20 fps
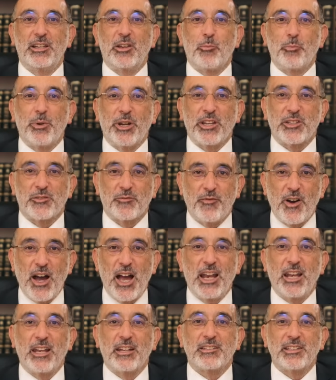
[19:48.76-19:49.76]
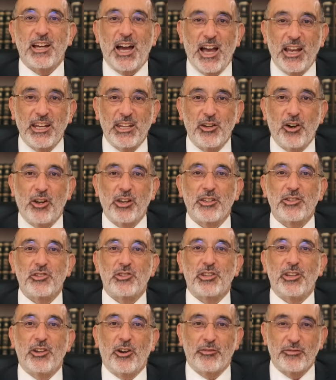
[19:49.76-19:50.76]
But its violent
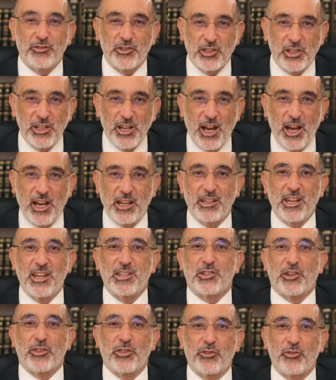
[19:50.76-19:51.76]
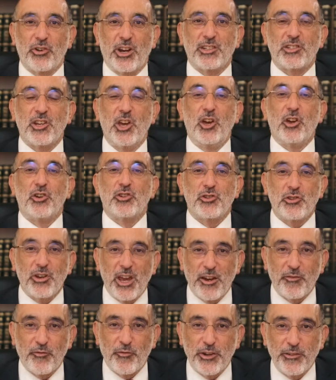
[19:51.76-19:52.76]
ideology of jihad is a threat to
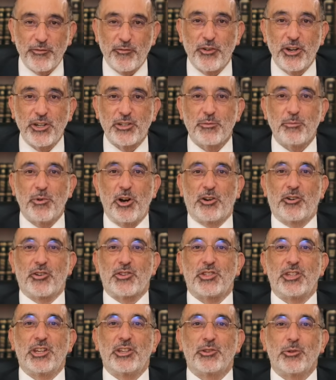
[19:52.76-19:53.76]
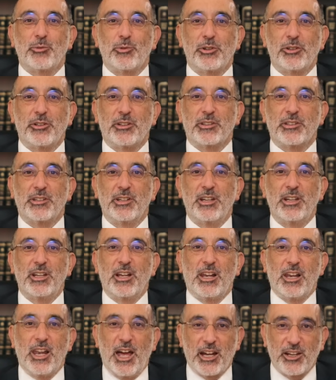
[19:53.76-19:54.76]
every free democracy in the world.
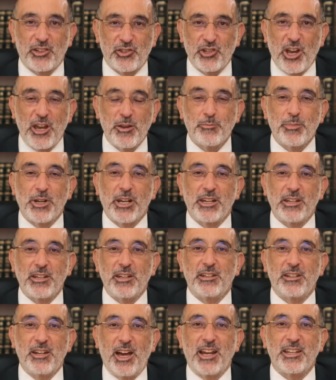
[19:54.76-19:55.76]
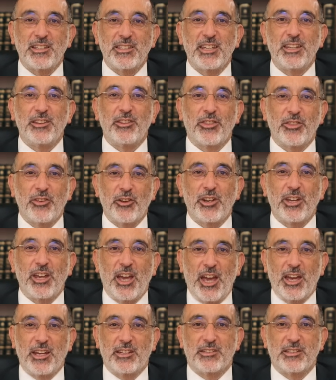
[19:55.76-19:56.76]
Like Chamberlain in
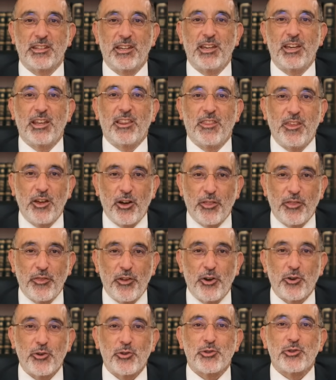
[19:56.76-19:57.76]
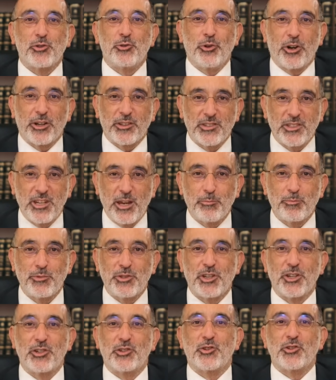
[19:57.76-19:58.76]
1938, There are those who are
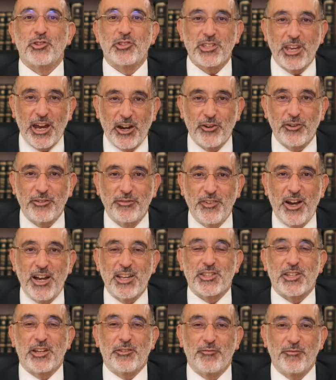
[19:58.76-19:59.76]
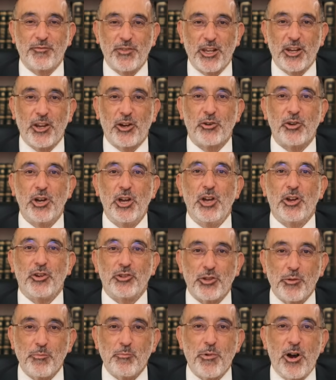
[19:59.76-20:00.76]
tempted to sacrifice a fellow
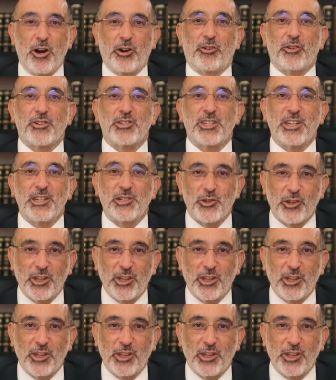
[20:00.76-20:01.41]
democracy to